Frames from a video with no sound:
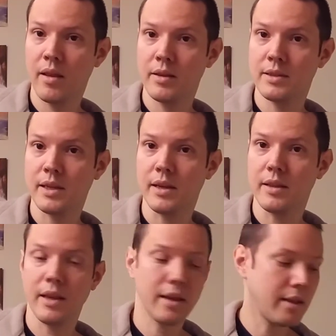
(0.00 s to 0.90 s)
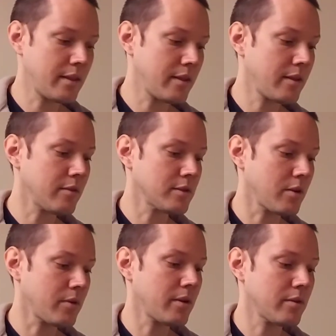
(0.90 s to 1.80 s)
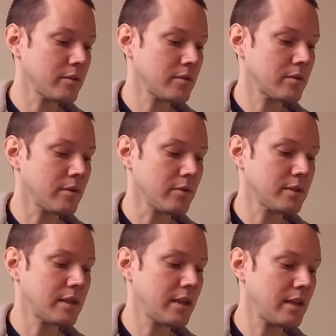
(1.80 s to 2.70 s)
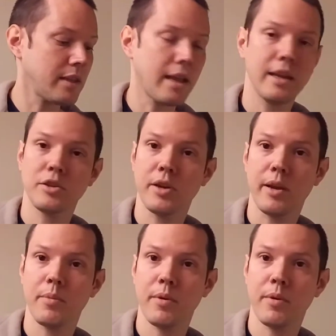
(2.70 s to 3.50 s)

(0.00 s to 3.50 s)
C in the so here's your C in the A shape,